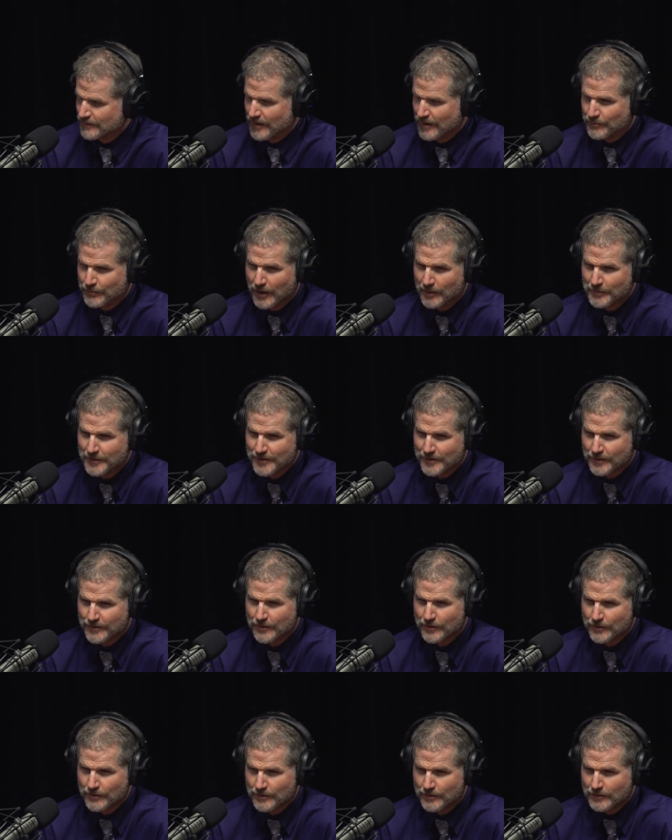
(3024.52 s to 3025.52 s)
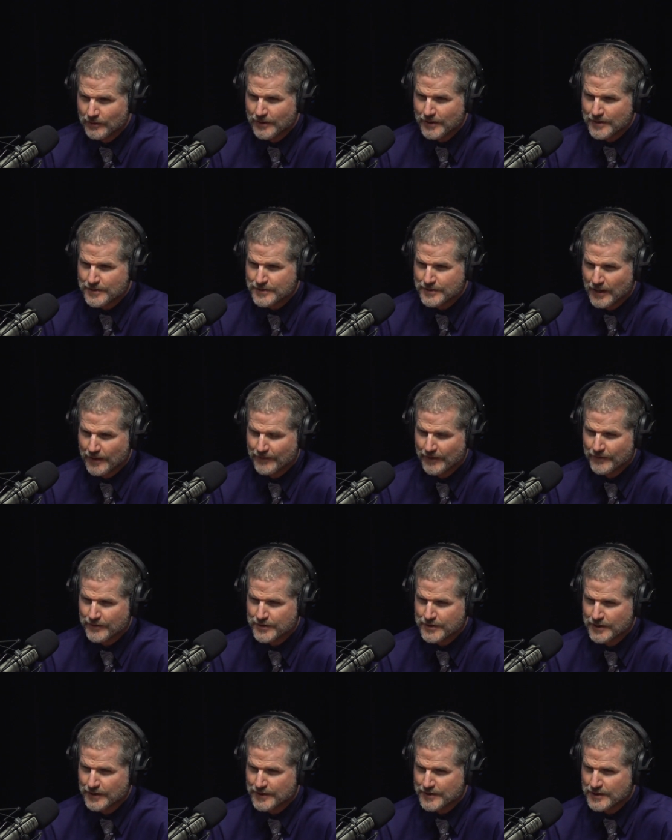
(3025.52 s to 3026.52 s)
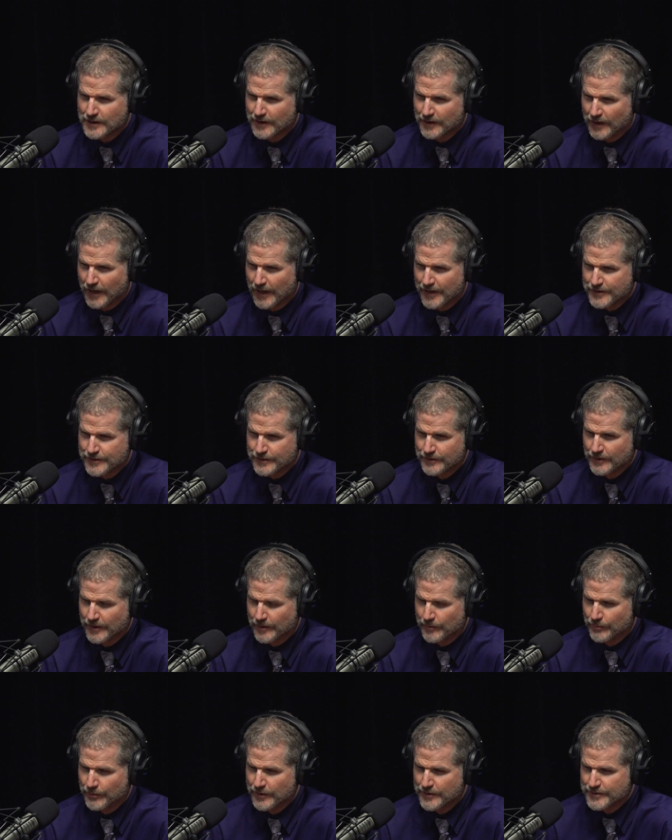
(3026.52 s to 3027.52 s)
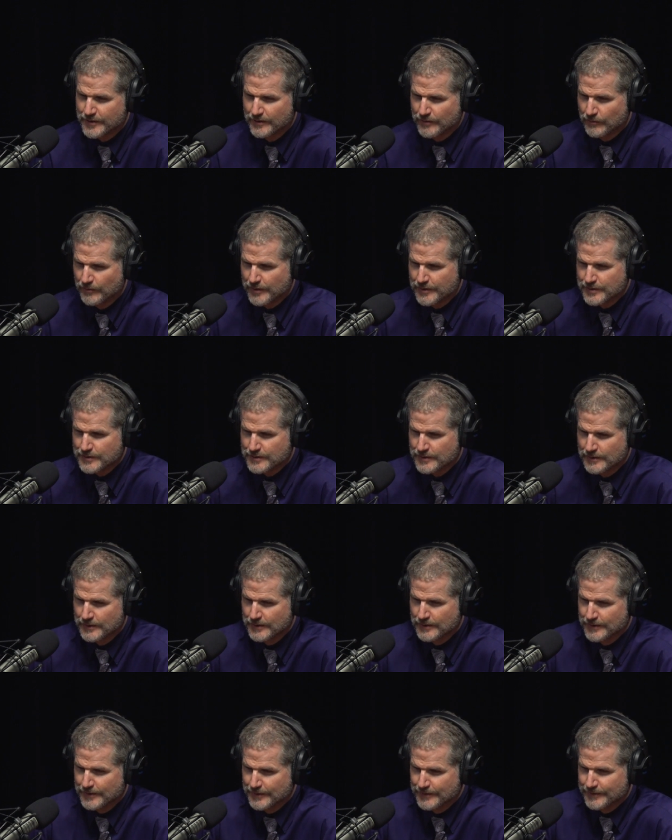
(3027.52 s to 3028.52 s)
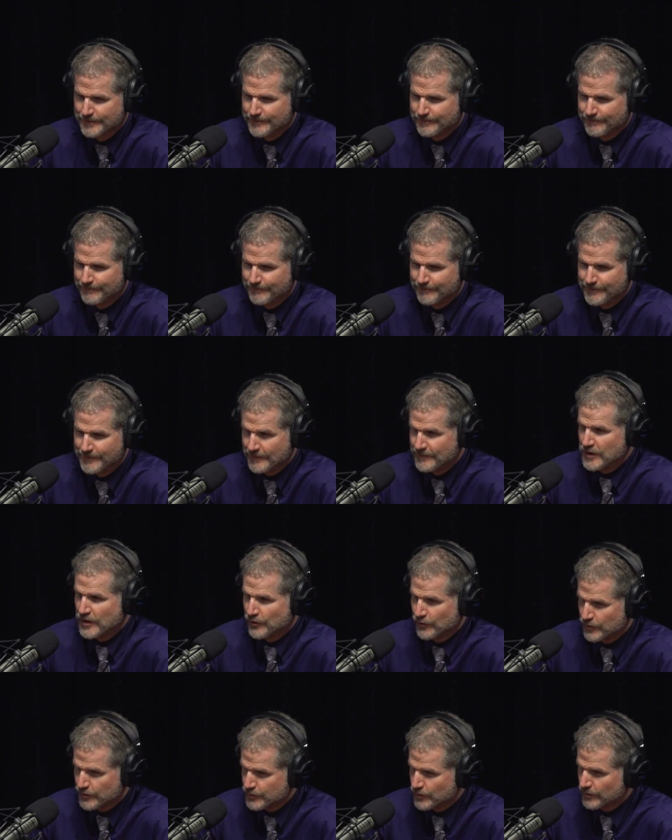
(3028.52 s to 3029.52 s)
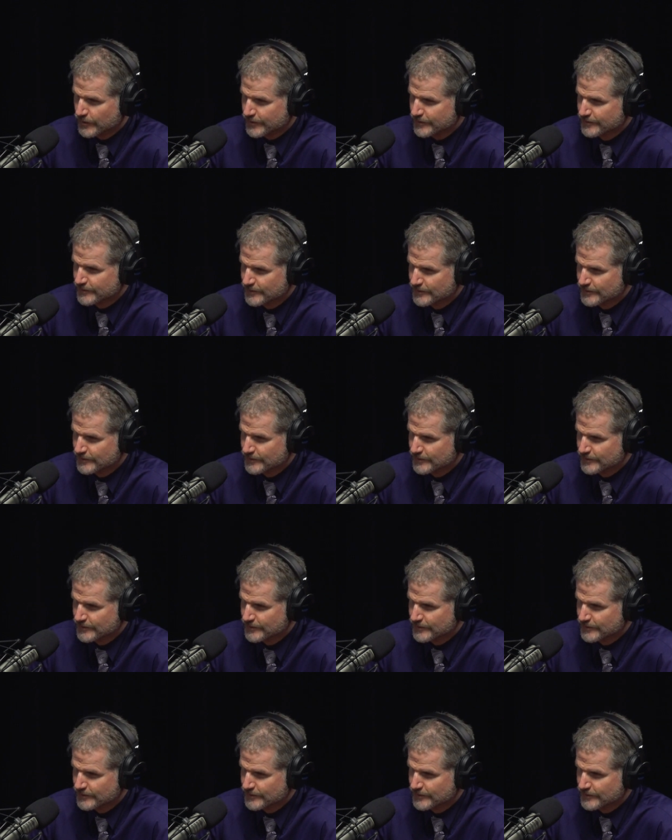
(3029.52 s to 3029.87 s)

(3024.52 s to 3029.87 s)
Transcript: Right? Probably the earliest I've ever seen a skin cancer on a person was 15 years old,